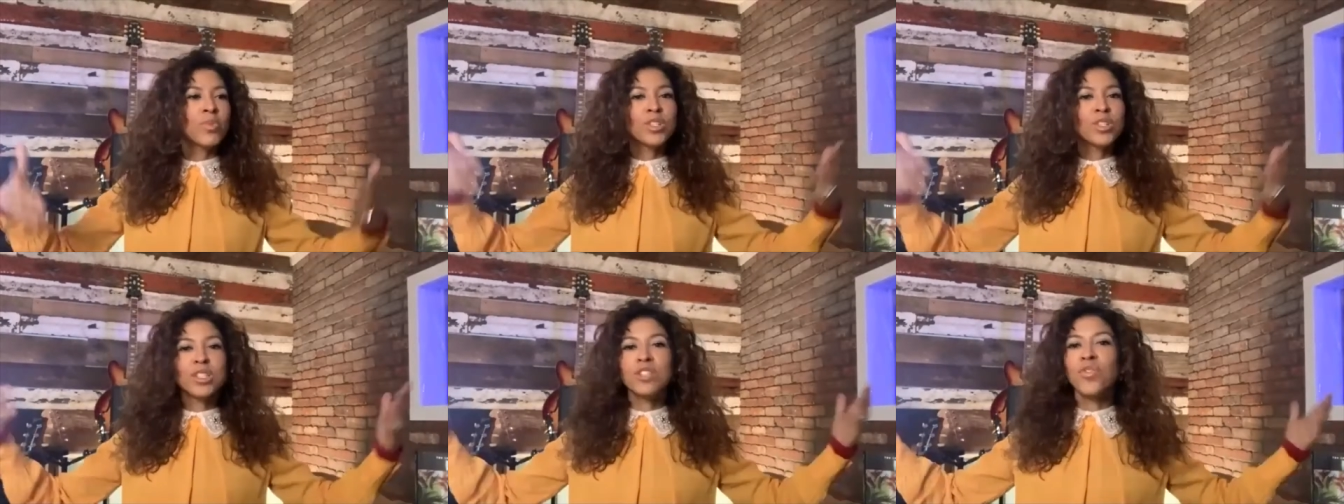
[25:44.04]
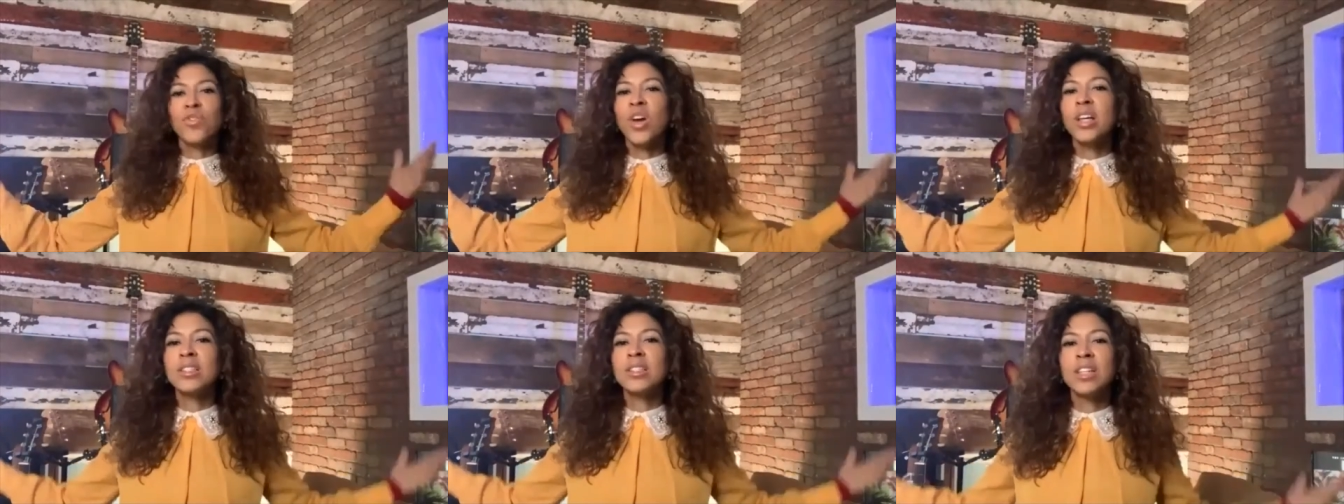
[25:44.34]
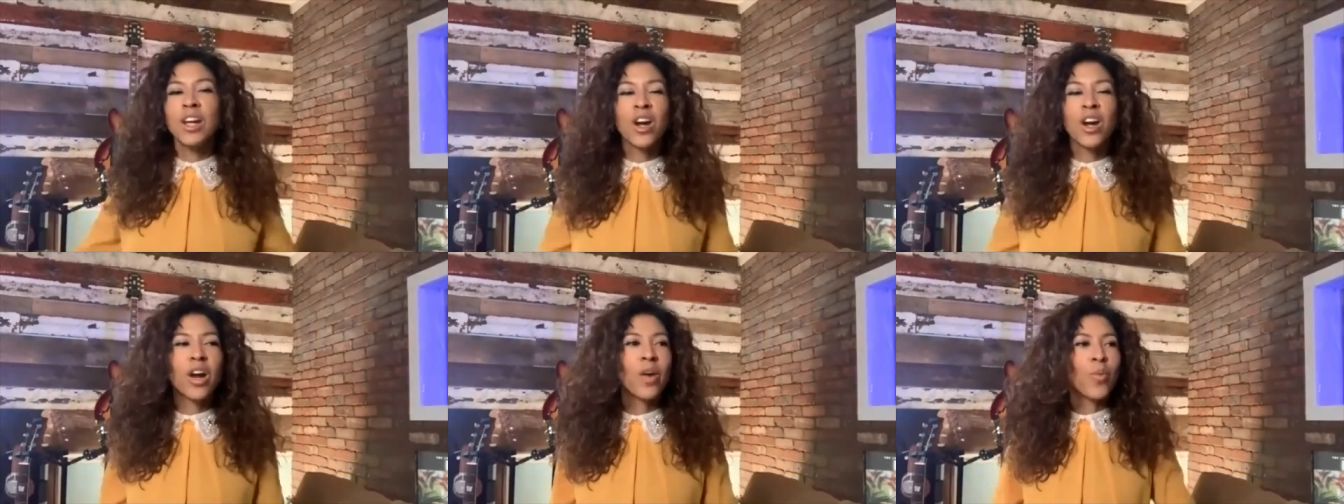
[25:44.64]
friends
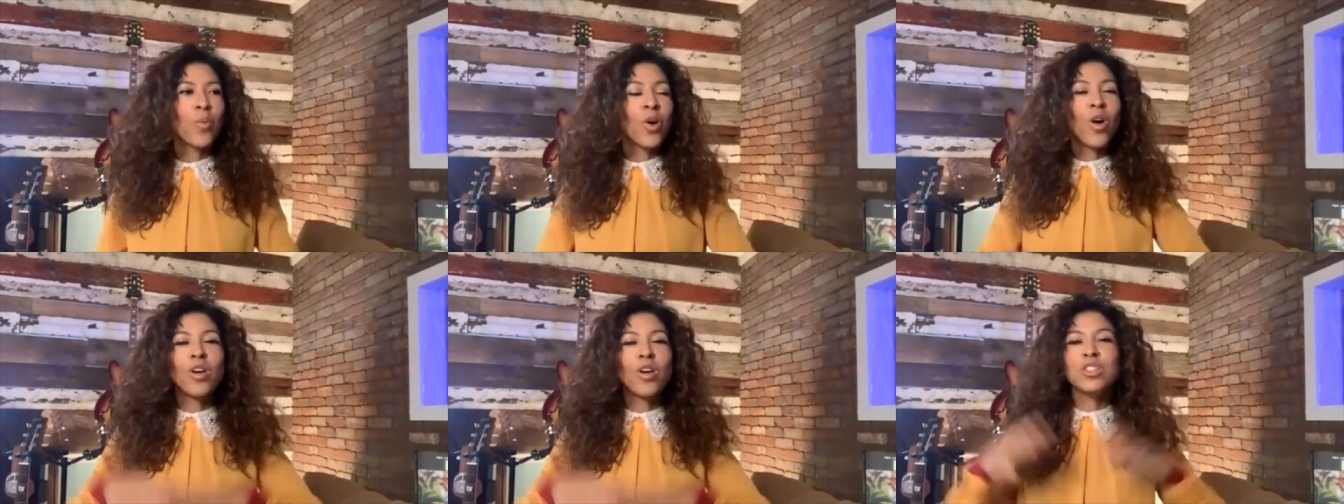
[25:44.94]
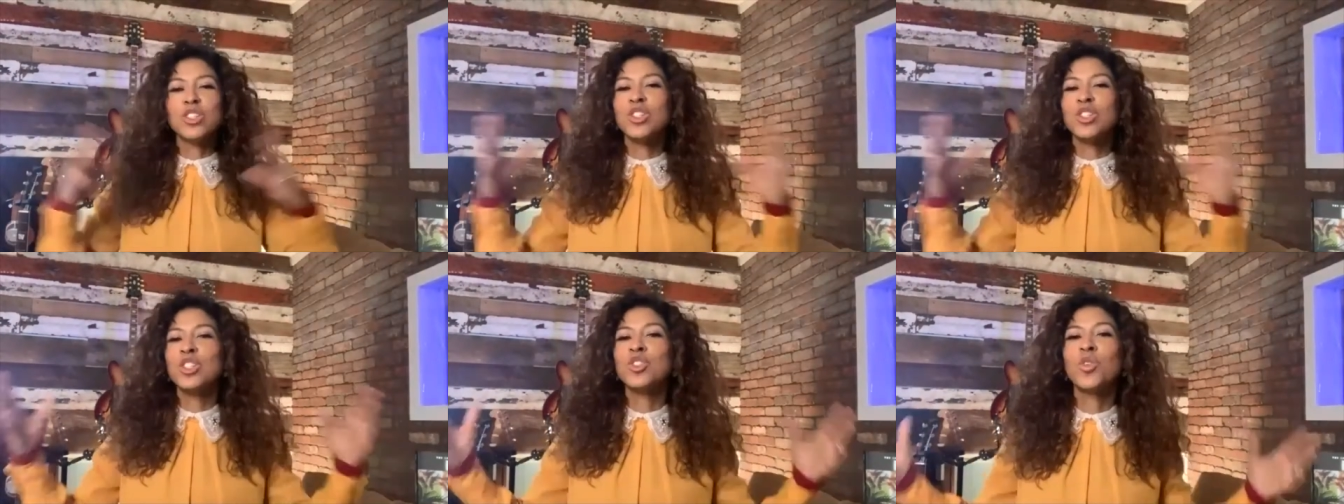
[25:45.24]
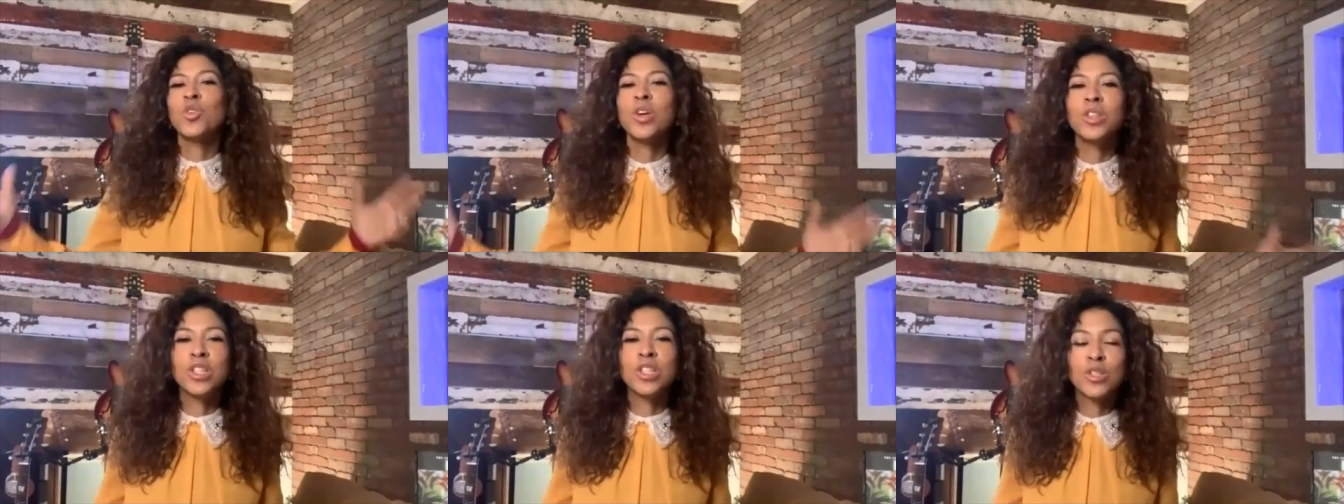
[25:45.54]
here and we're all just
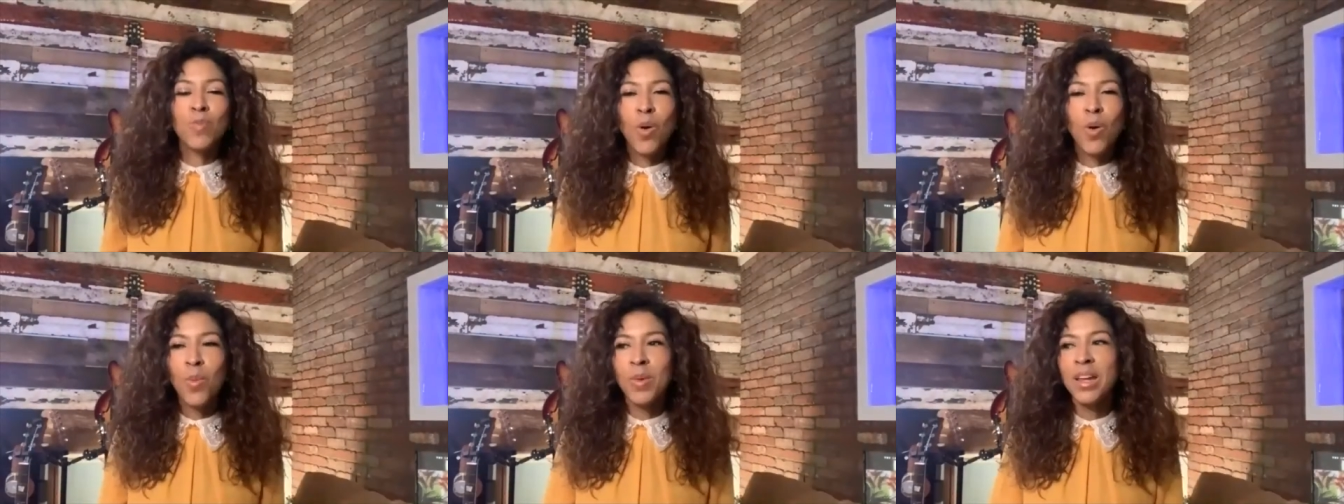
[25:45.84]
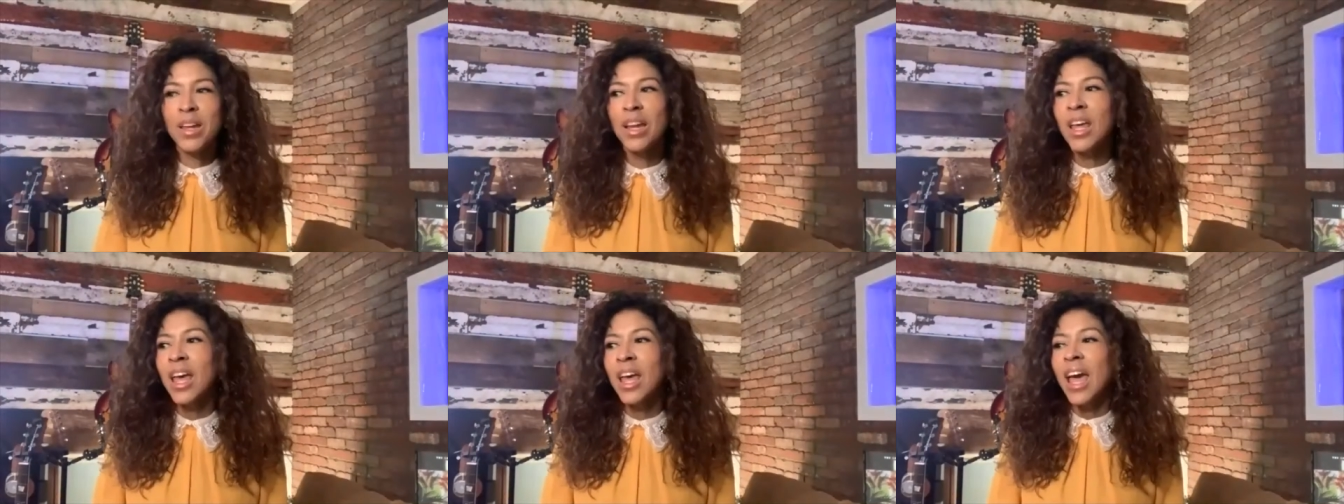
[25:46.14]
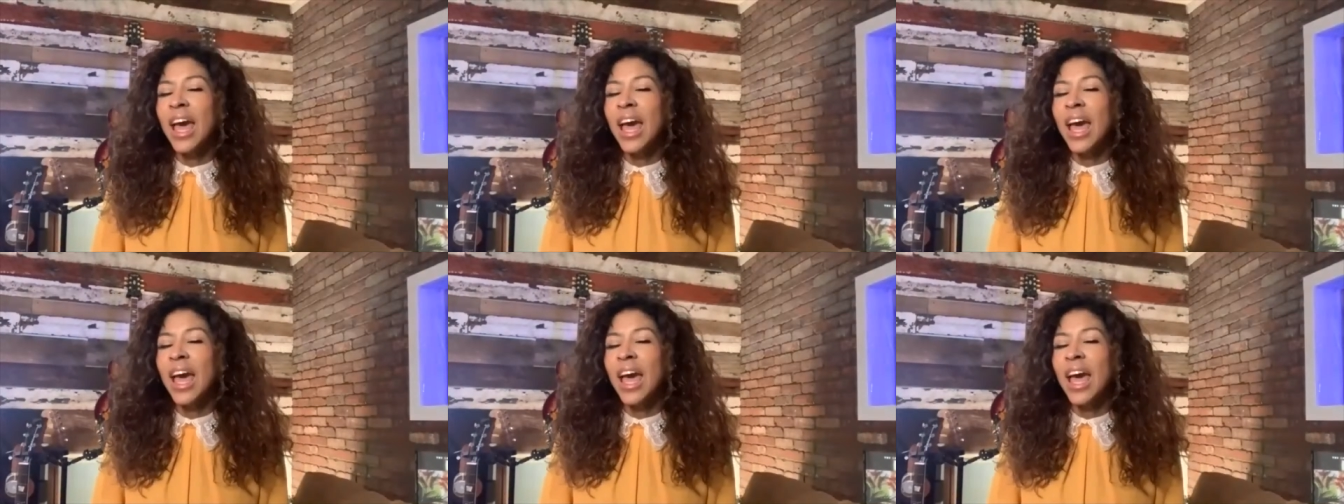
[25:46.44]
enjoying this moment.